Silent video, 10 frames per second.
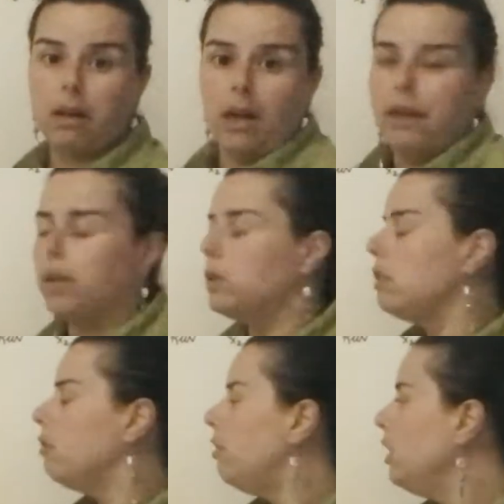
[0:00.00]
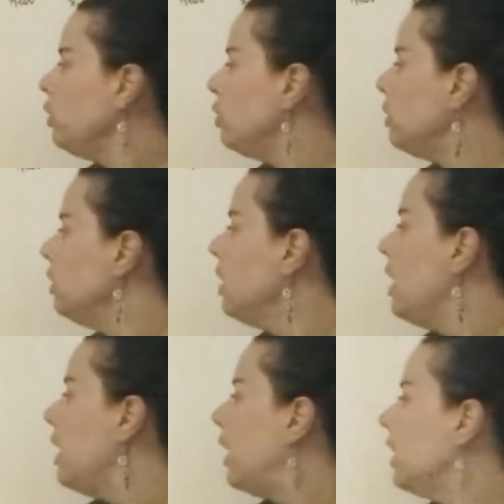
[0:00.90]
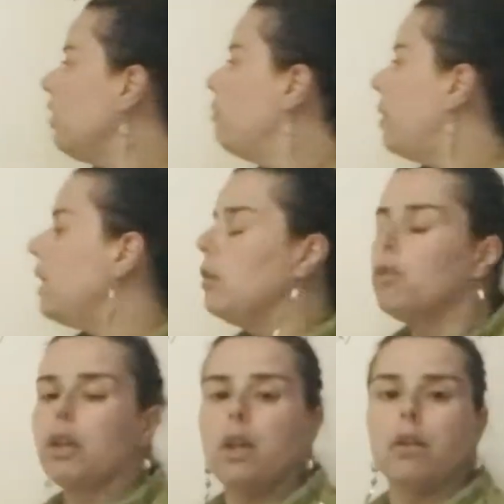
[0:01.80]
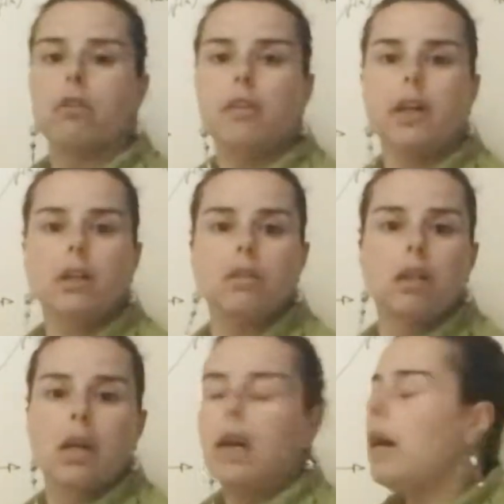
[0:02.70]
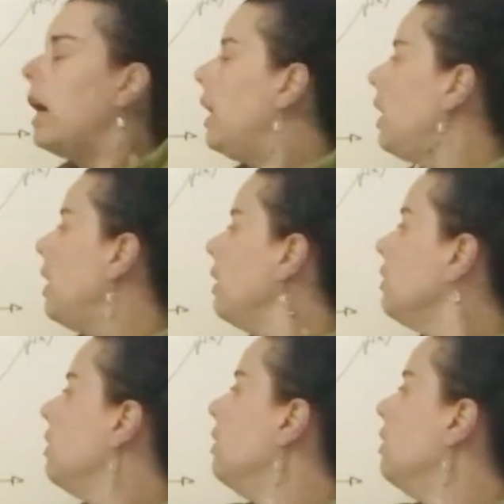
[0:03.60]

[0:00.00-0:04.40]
I know it's a function, I give values here of x, and